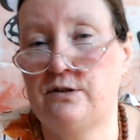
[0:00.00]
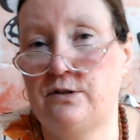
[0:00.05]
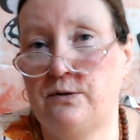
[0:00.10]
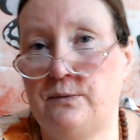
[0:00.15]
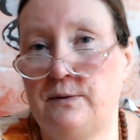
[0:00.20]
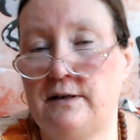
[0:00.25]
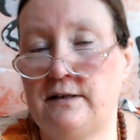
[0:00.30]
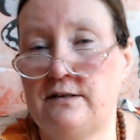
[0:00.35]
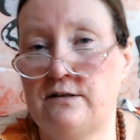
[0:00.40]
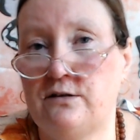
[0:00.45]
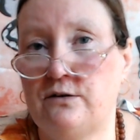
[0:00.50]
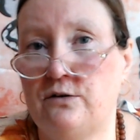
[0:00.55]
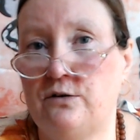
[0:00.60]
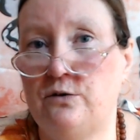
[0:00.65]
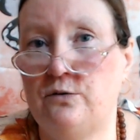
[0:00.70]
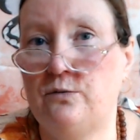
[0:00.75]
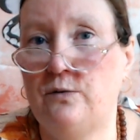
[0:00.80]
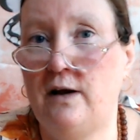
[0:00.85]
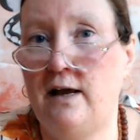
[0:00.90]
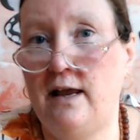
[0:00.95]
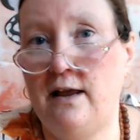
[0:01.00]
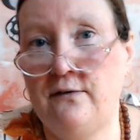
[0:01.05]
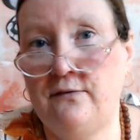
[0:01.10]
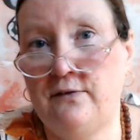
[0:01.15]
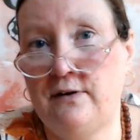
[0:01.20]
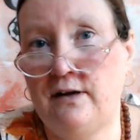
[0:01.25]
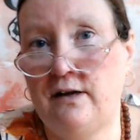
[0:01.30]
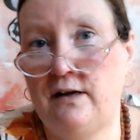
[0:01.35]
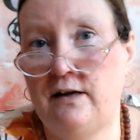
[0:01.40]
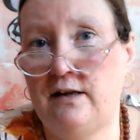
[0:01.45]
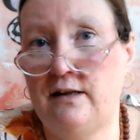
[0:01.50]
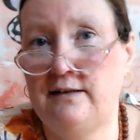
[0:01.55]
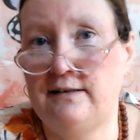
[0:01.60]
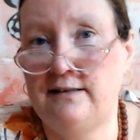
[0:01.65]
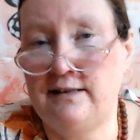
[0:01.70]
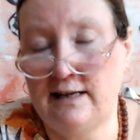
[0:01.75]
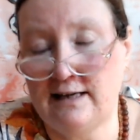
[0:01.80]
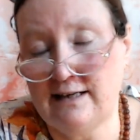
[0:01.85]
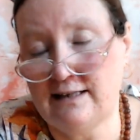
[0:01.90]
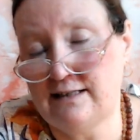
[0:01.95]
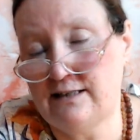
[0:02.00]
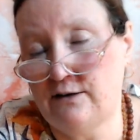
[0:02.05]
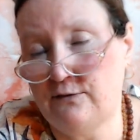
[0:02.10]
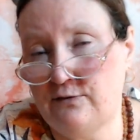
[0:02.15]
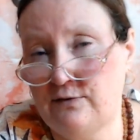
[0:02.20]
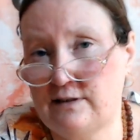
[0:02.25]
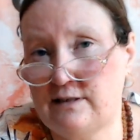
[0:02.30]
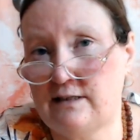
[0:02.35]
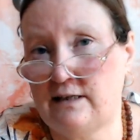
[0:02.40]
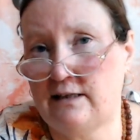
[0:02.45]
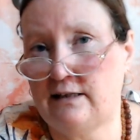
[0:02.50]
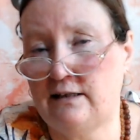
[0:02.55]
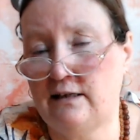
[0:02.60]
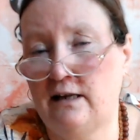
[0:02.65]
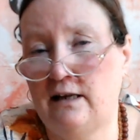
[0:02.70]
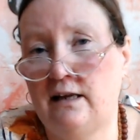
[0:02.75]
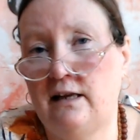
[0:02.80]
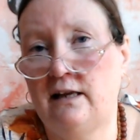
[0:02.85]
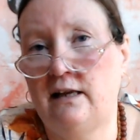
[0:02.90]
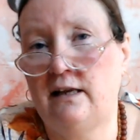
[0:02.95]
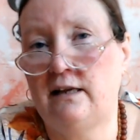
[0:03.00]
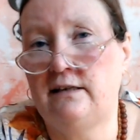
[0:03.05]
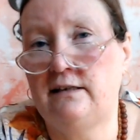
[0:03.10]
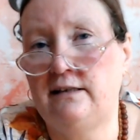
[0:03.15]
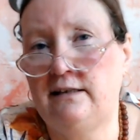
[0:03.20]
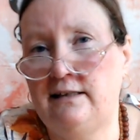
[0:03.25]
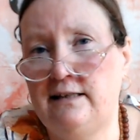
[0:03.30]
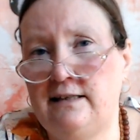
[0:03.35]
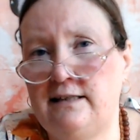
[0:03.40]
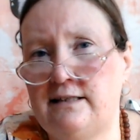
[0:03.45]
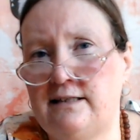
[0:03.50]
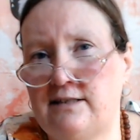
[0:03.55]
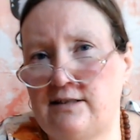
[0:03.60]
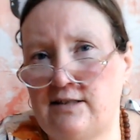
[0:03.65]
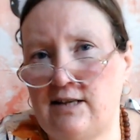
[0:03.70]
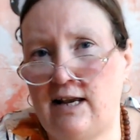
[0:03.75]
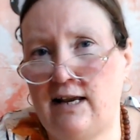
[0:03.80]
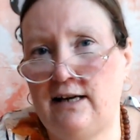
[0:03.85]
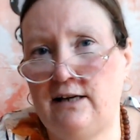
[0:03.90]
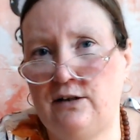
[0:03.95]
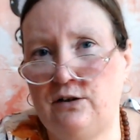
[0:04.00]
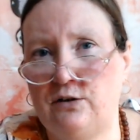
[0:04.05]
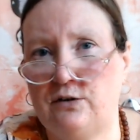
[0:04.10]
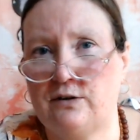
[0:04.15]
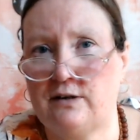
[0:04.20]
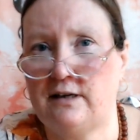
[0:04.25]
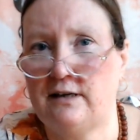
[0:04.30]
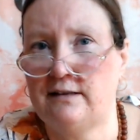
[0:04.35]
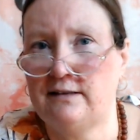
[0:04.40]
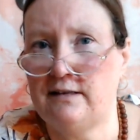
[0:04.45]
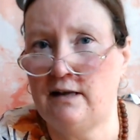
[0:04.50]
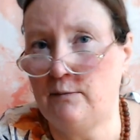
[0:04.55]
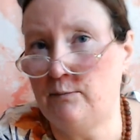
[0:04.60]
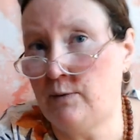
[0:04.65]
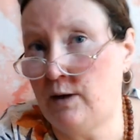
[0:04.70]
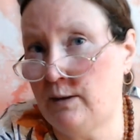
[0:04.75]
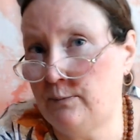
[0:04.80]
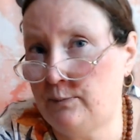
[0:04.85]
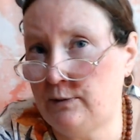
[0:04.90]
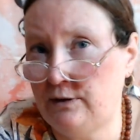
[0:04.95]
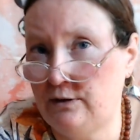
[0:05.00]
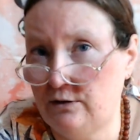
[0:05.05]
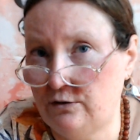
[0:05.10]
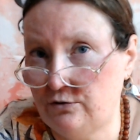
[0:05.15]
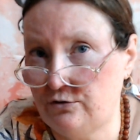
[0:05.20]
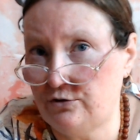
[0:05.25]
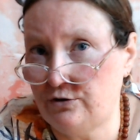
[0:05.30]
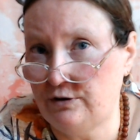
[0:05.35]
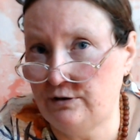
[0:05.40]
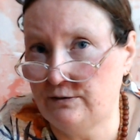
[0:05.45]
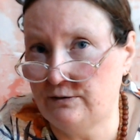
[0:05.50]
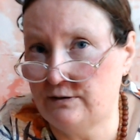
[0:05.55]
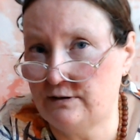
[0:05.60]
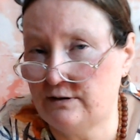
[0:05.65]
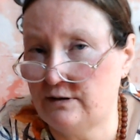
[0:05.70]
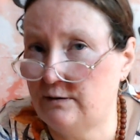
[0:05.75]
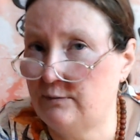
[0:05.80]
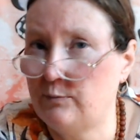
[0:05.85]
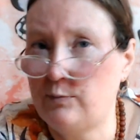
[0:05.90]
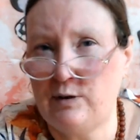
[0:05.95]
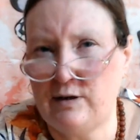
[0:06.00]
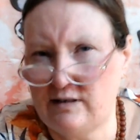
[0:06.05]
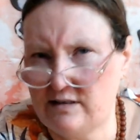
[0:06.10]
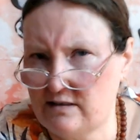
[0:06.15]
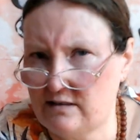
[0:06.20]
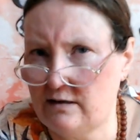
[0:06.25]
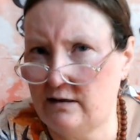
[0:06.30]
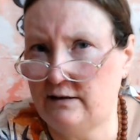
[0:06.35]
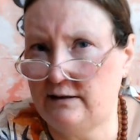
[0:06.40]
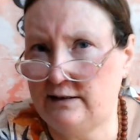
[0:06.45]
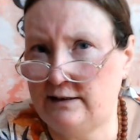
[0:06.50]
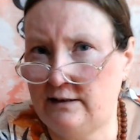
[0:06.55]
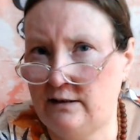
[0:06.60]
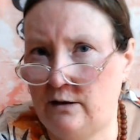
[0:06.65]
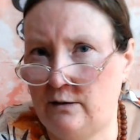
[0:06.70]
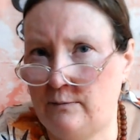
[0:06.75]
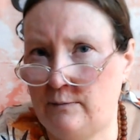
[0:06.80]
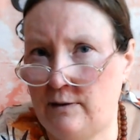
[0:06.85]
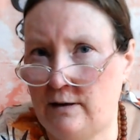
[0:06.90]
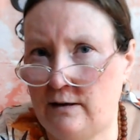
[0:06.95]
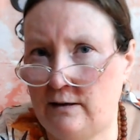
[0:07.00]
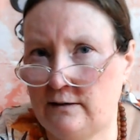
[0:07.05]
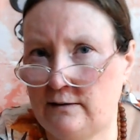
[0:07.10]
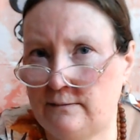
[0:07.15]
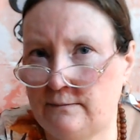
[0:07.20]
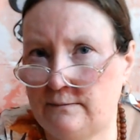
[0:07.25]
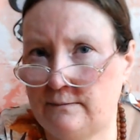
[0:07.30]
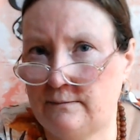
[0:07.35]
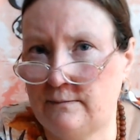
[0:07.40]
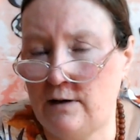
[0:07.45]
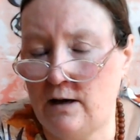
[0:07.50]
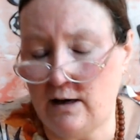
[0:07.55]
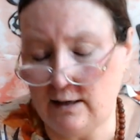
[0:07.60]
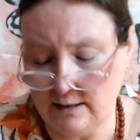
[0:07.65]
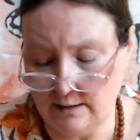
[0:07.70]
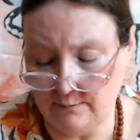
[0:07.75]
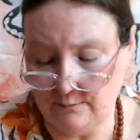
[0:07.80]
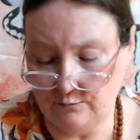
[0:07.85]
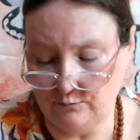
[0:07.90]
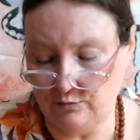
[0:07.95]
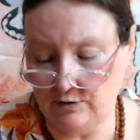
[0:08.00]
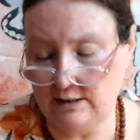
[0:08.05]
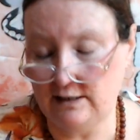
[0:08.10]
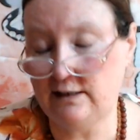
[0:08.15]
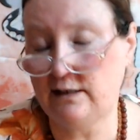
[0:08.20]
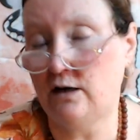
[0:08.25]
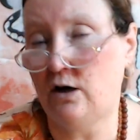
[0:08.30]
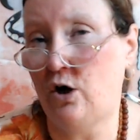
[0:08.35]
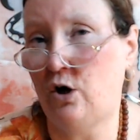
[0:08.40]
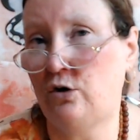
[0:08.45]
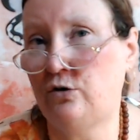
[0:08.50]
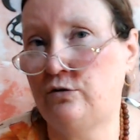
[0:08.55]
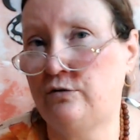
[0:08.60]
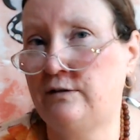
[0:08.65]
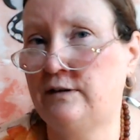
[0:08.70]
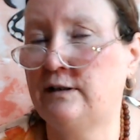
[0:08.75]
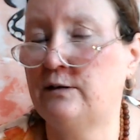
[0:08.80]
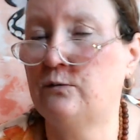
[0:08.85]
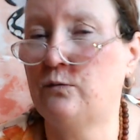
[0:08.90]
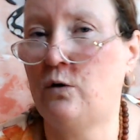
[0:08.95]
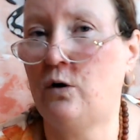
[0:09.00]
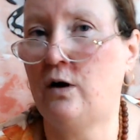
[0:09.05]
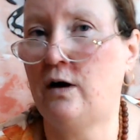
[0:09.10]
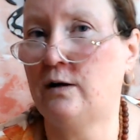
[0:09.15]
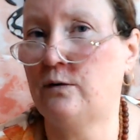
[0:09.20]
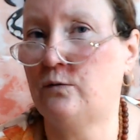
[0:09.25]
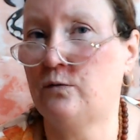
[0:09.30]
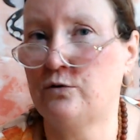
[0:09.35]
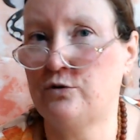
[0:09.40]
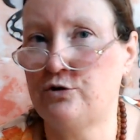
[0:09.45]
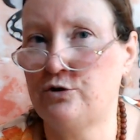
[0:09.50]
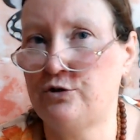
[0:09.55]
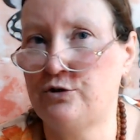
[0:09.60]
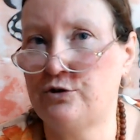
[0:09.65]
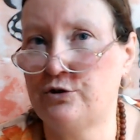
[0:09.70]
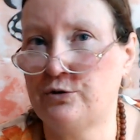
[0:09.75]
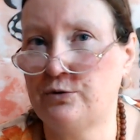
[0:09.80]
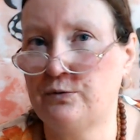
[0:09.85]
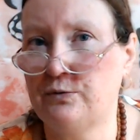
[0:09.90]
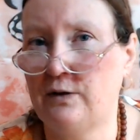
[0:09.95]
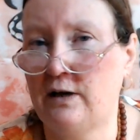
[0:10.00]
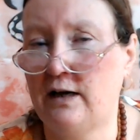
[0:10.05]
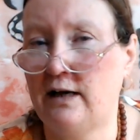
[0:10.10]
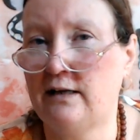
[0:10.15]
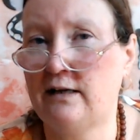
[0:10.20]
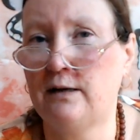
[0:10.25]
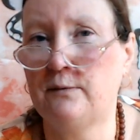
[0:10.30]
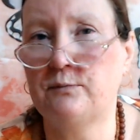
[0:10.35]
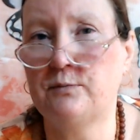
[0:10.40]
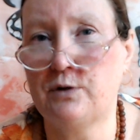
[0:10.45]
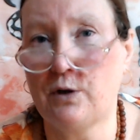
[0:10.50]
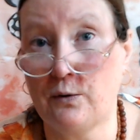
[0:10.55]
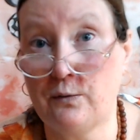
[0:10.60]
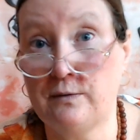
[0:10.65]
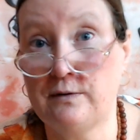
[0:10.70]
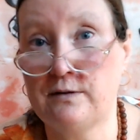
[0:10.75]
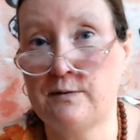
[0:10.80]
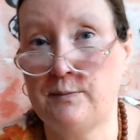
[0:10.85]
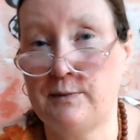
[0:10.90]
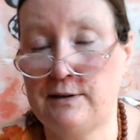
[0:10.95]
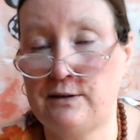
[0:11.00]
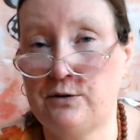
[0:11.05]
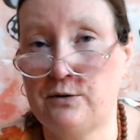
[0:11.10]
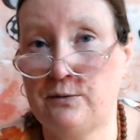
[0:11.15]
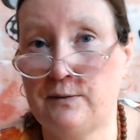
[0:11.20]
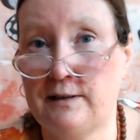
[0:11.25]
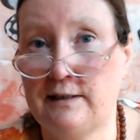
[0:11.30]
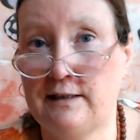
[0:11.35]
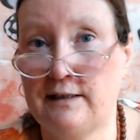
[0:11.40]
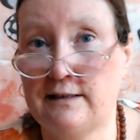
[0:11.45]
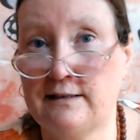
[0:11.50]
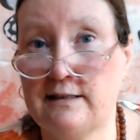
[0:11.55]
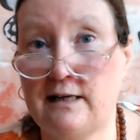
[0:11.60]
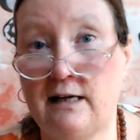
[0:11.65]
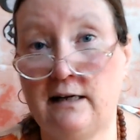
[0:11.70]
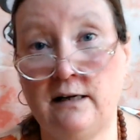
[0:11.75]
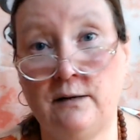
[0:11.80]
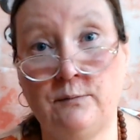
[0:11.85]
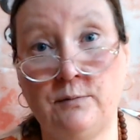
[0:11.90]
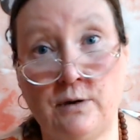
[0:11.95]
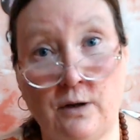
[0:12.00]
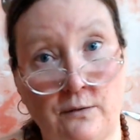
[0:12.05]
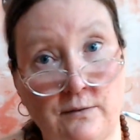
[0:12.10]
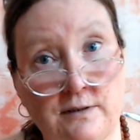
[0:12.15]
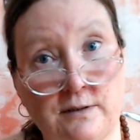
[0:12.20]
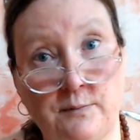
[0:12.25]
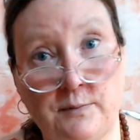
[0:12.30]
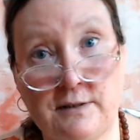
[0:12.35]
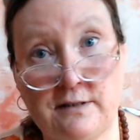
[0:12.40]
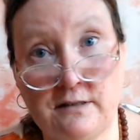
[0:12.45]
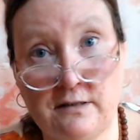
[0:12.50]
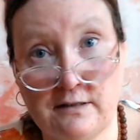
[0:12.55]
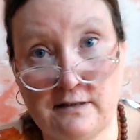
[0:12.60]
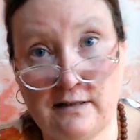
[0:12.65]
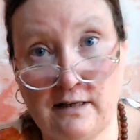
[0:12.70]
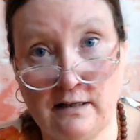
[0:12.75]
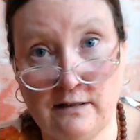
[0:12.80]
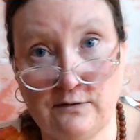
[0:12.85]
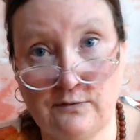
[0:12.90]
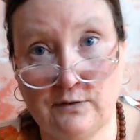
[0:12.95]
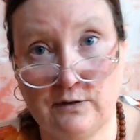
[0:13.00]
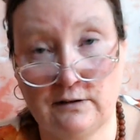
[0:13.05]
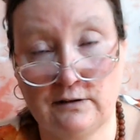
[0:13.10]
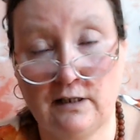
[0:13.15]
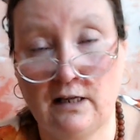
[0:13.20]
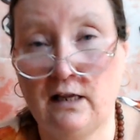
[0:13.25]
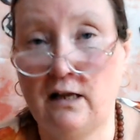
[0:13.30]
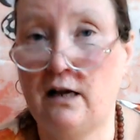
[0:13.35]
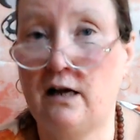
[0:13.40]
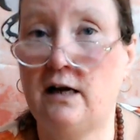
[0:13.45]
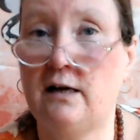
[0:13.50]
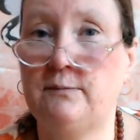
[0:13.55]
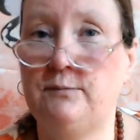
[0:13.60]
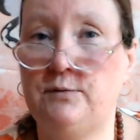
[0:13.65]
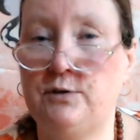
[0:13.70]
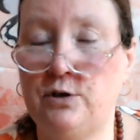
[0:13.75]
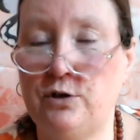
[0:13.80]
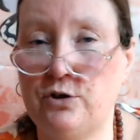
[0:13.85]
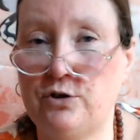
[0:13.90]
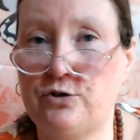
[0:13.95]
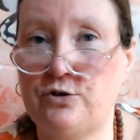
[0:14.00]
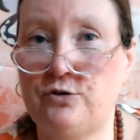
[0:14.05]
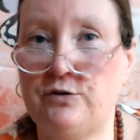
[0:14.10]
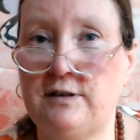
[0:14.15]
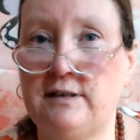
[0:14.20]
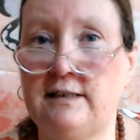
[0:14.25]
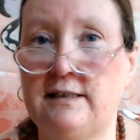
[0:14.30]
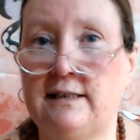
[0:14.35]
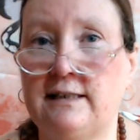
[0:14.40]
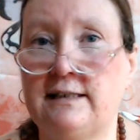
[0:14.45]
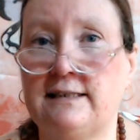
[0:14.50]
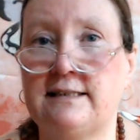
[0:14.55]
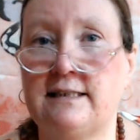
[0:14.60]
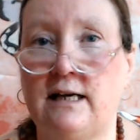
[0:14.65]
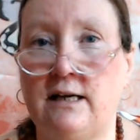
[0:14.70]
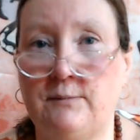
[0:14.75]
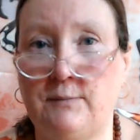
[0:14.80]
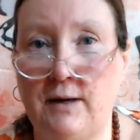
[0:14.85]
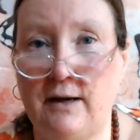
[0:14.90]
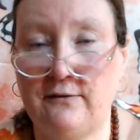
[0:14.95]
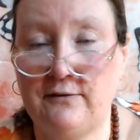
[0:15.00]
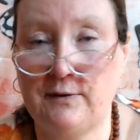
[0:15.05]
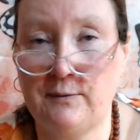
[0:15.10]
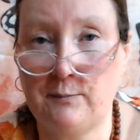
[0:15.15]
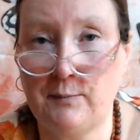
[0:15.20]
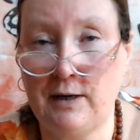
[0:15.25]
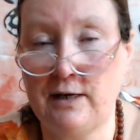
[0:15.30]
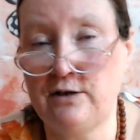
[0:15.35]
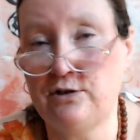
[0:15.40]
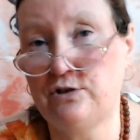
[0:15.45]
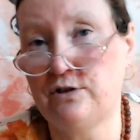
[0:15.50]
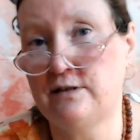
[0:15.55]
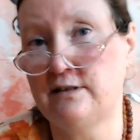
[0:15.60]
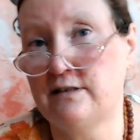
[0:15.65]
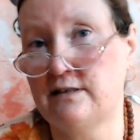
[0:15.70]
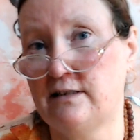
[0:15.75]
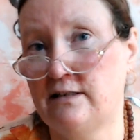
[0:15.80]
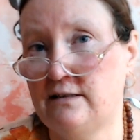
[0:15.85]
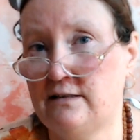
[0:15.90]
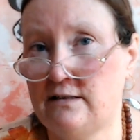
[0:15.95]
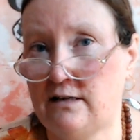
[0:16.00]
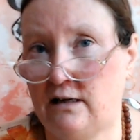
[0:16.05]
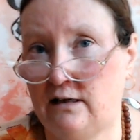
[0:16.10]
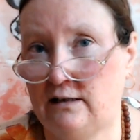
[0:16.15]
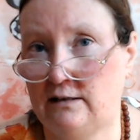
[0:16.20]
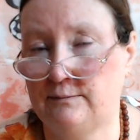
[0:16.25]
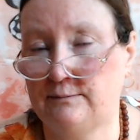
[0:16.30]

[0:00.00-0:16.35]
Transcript: it, or whatever negativity, you need to say, look, that might be your truth, but it's certainly not mine. I am really honouring what I want to do, and I'm going to be doing it, and I'm going to be successful. I'm nurturing it, I'm having patience and time.